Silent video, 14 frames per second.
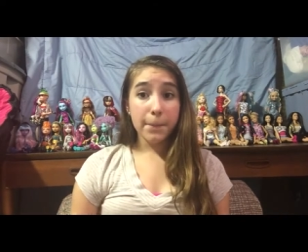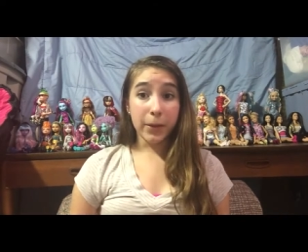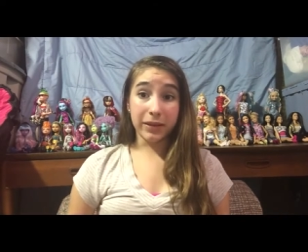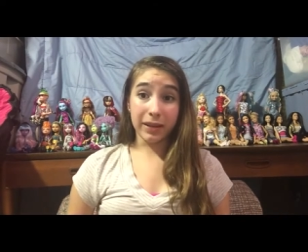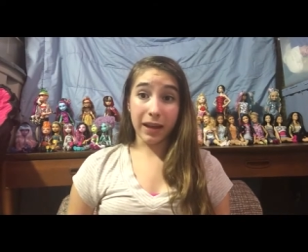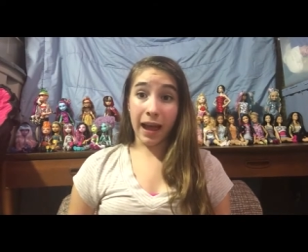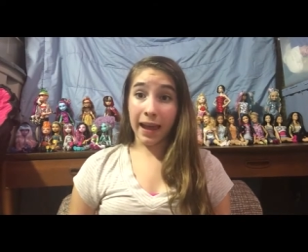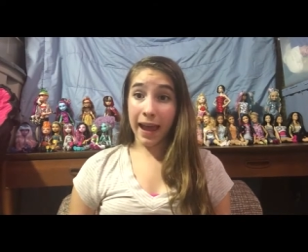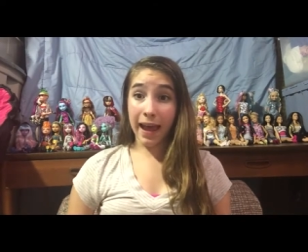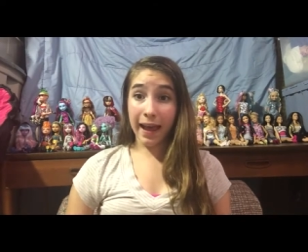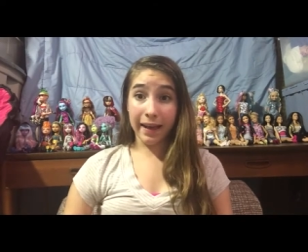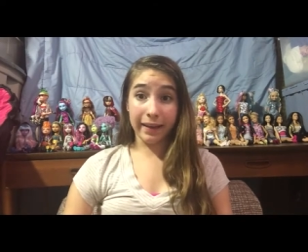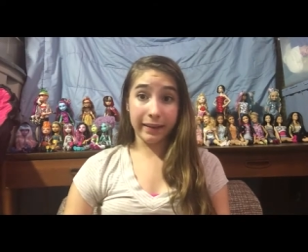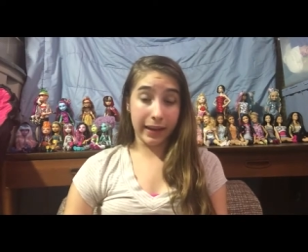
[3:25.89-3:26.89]
but I
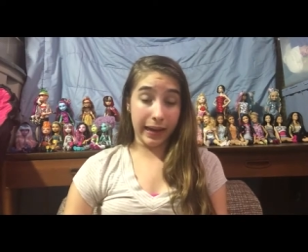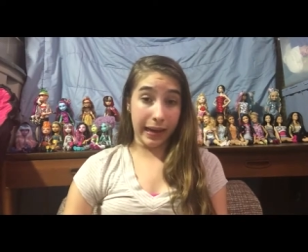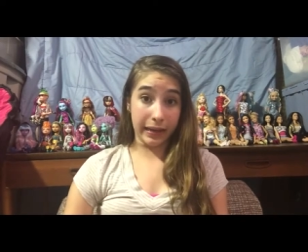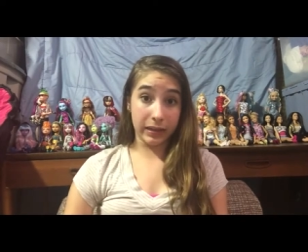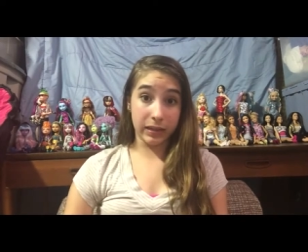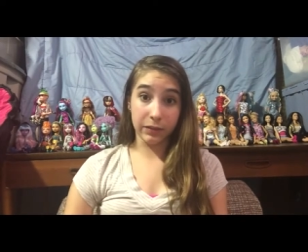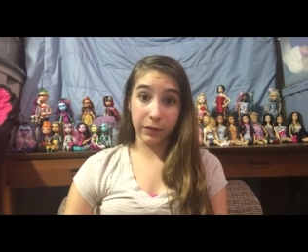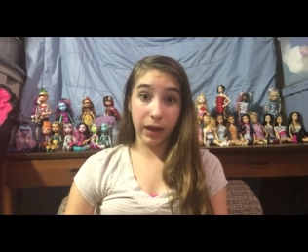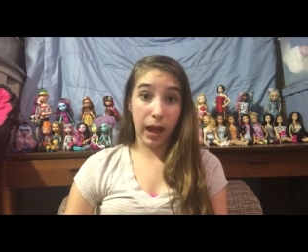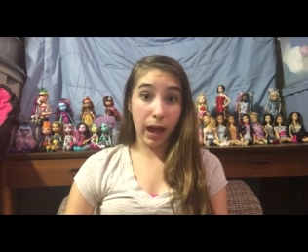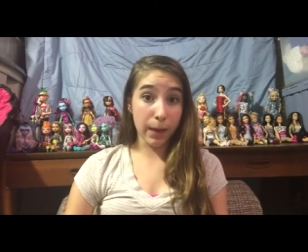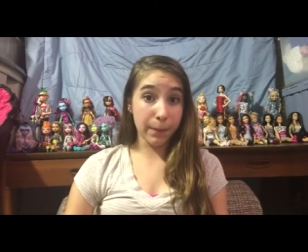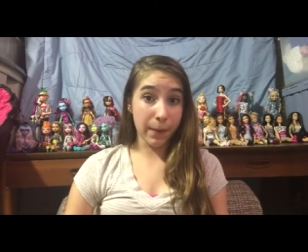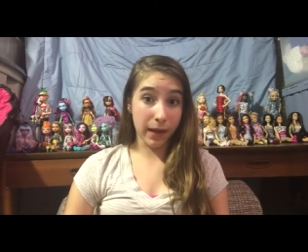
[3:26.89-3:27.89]
had a
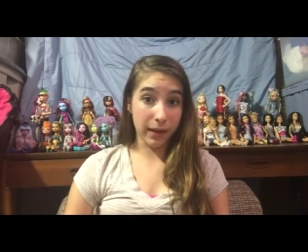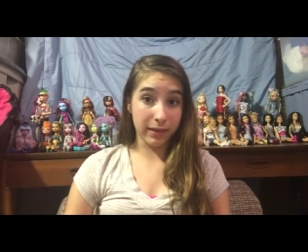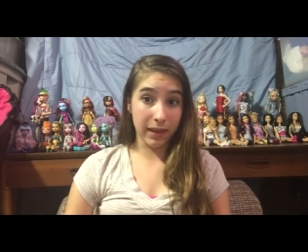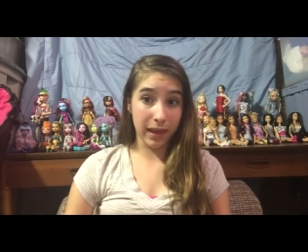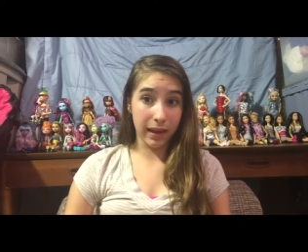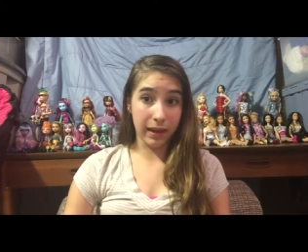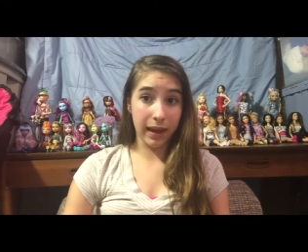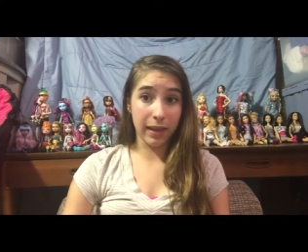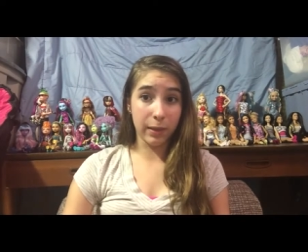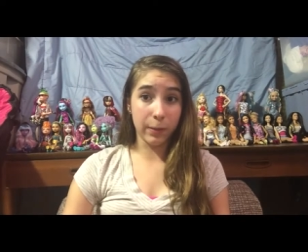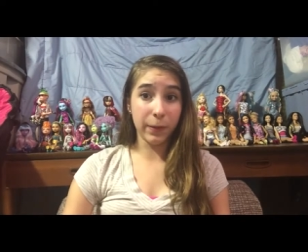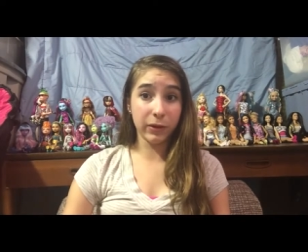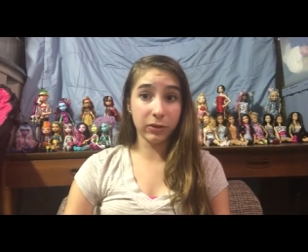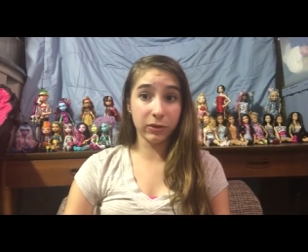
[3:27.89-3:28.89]
different iPad then,
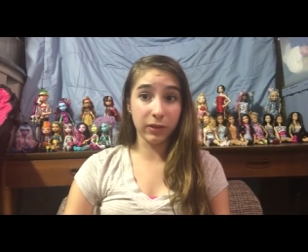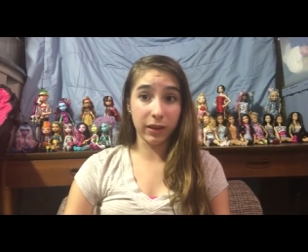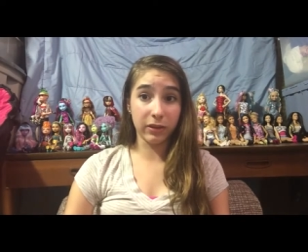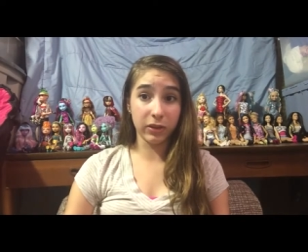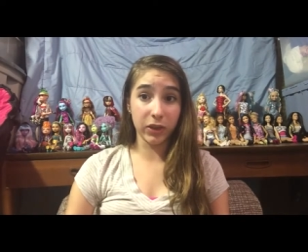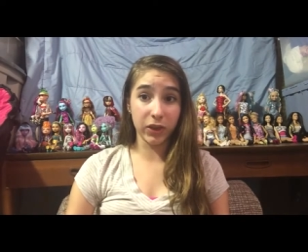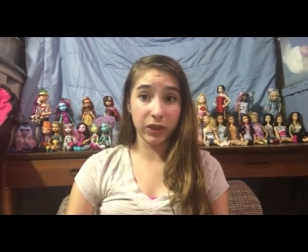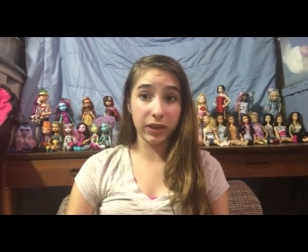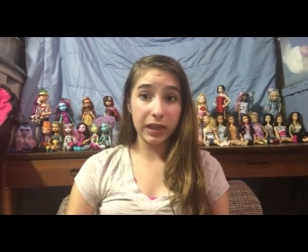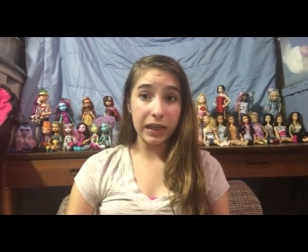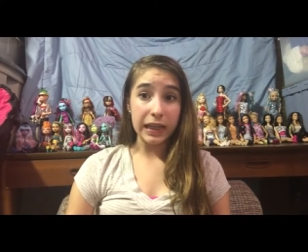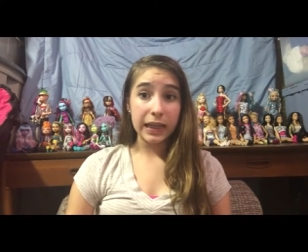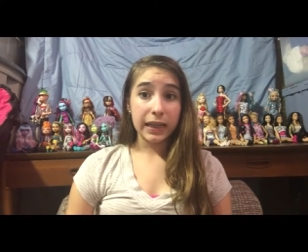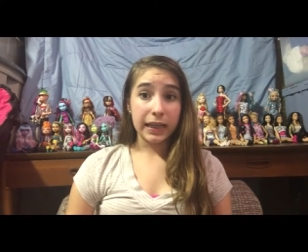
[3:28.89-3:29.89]
and the pictures I
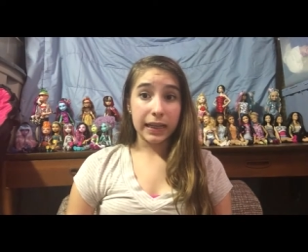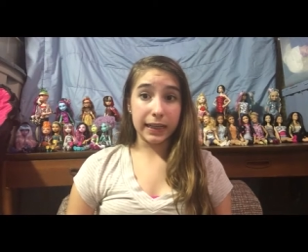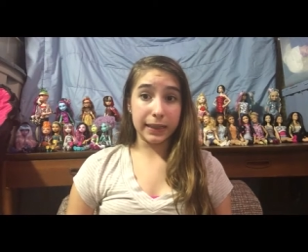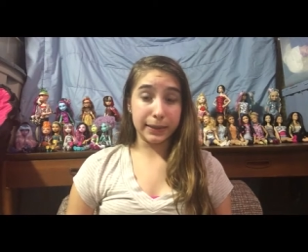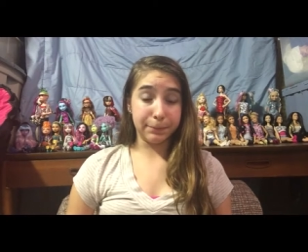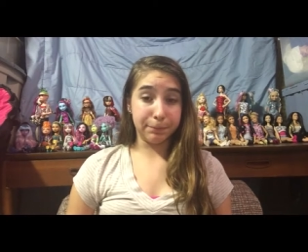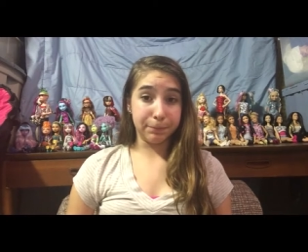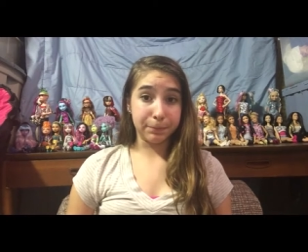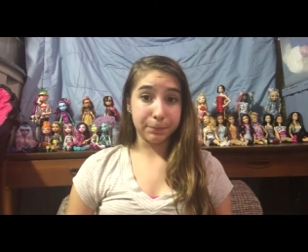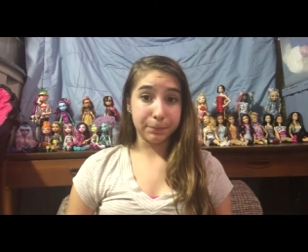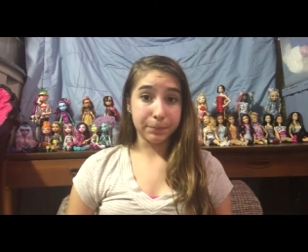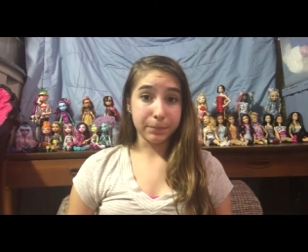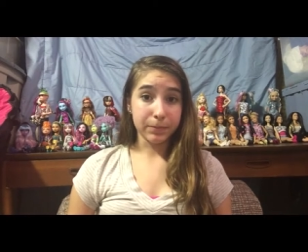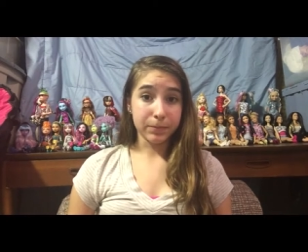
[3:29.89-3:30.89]
took um,